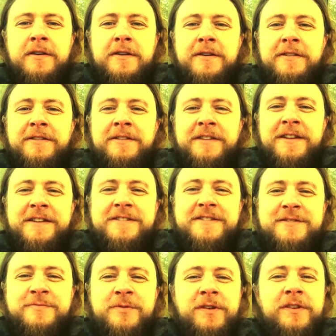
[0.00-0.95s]

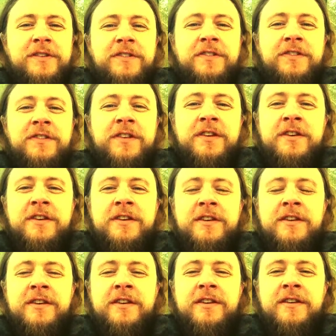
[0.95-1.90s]
unless we
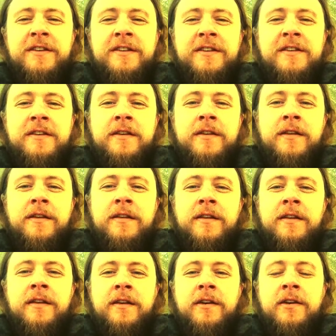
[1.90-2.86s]
see
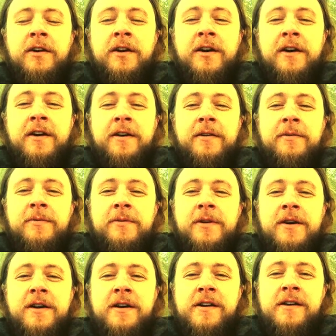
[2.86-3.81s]
how
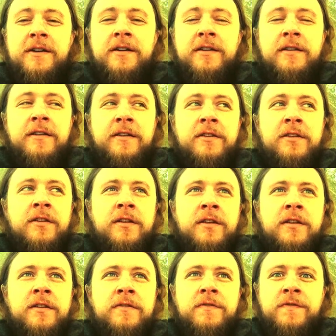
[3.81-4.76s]
uh,
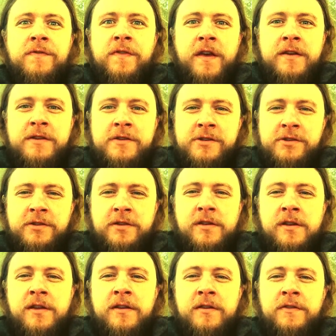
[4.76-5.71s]
finished
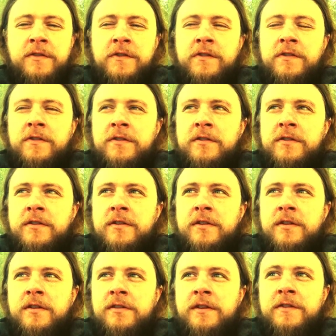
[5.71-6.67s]
it is,
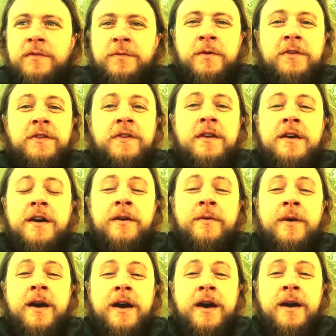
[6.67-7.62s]
unless we see
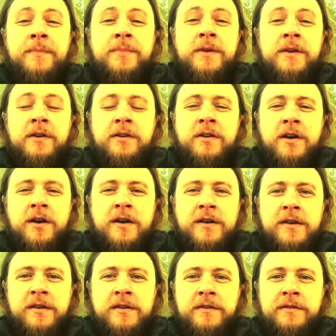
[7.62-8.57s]
how happy our
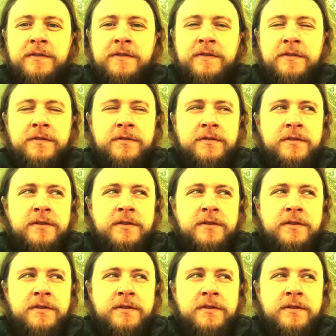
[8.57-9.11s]
God is,